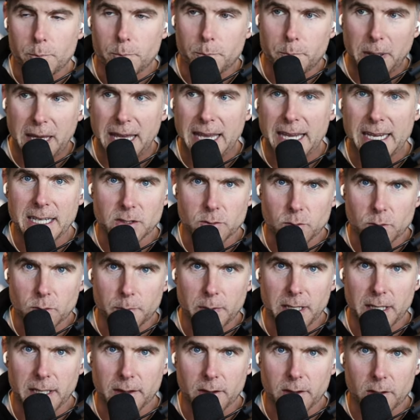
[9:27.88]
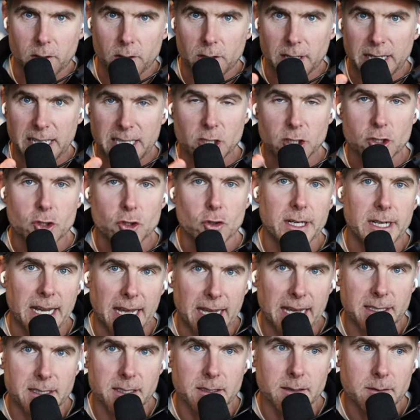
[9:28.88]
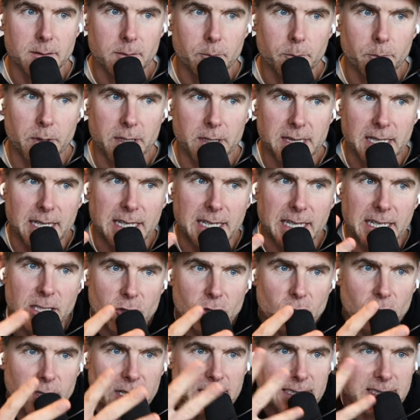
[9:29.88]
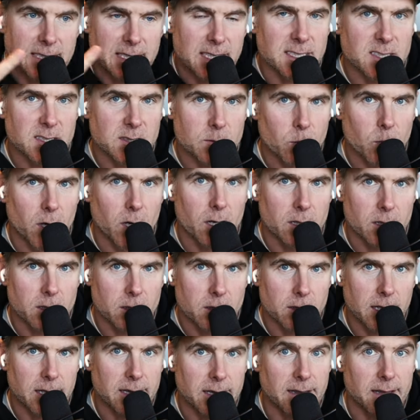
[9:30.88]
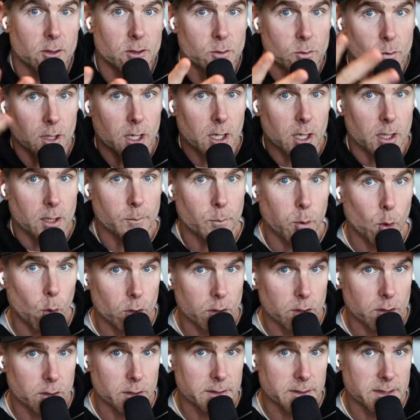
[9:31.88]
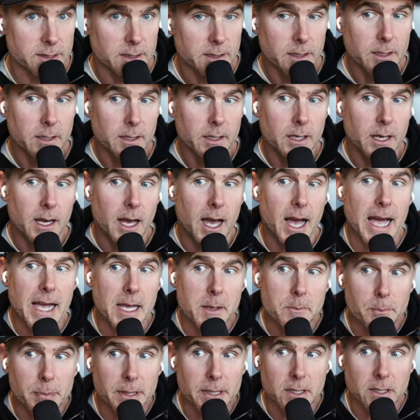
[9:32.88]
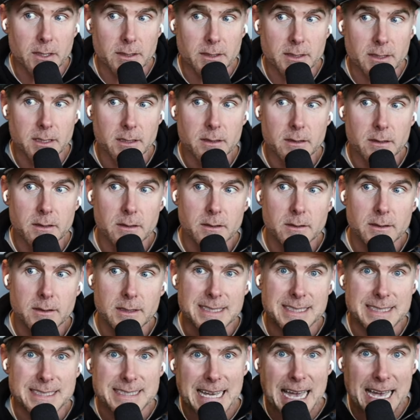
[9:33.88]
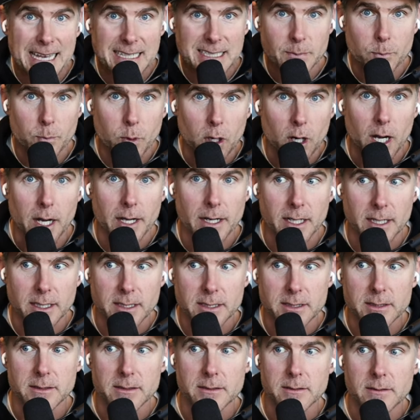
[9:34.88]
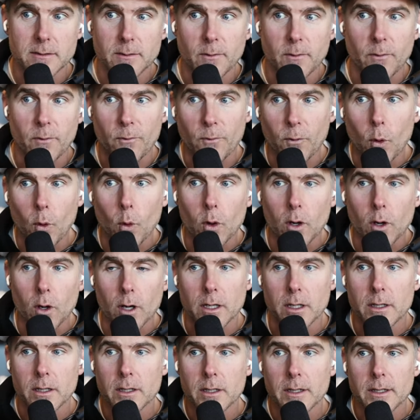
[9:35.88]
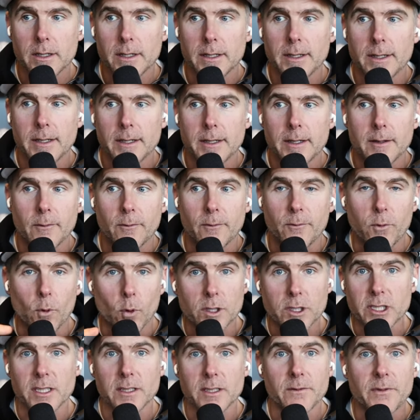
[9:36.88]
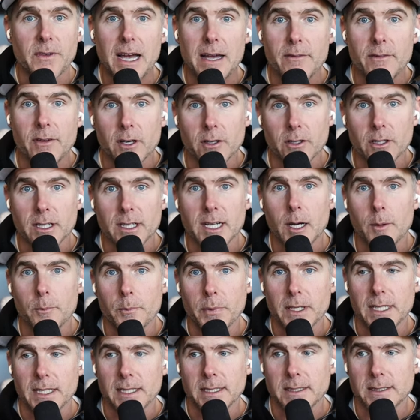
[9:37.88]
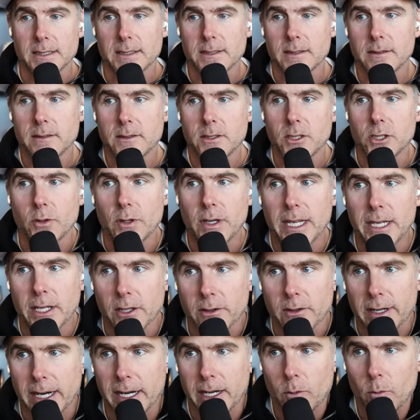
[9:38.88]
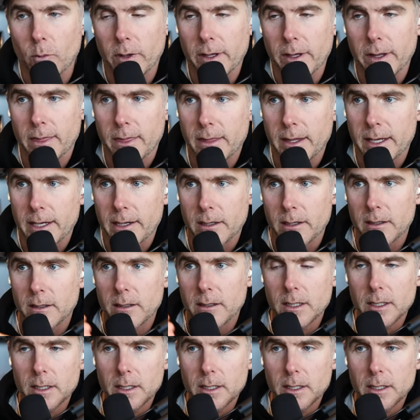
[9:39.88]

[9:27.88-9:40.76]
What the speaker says: page would be their intranet, but then intranets got smart and those were called portals. I built SaaS products for Fortune 500 companies to integrate with their